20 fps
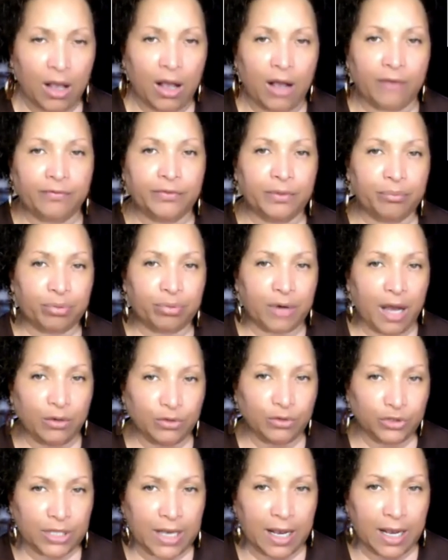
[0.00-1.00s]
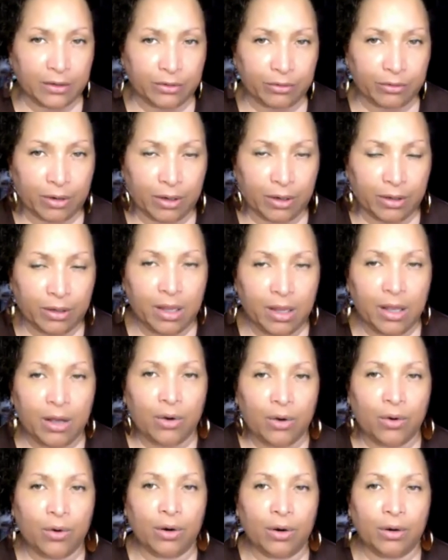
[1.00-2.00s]
of the brow chakra
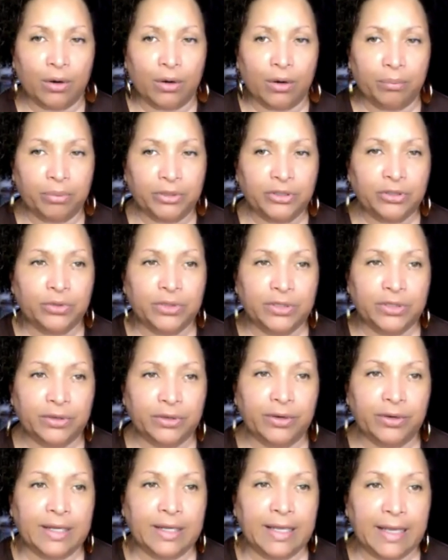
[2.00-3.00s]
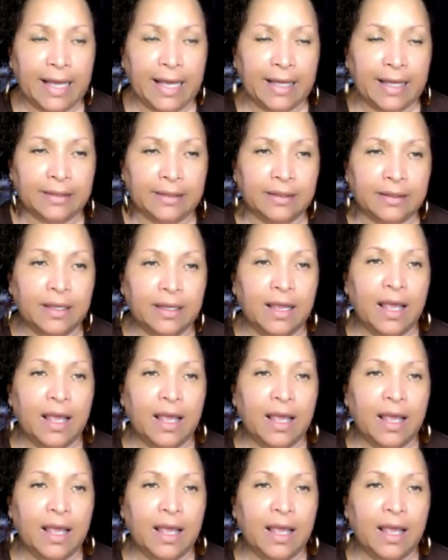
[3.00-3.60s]
or pituitary gland,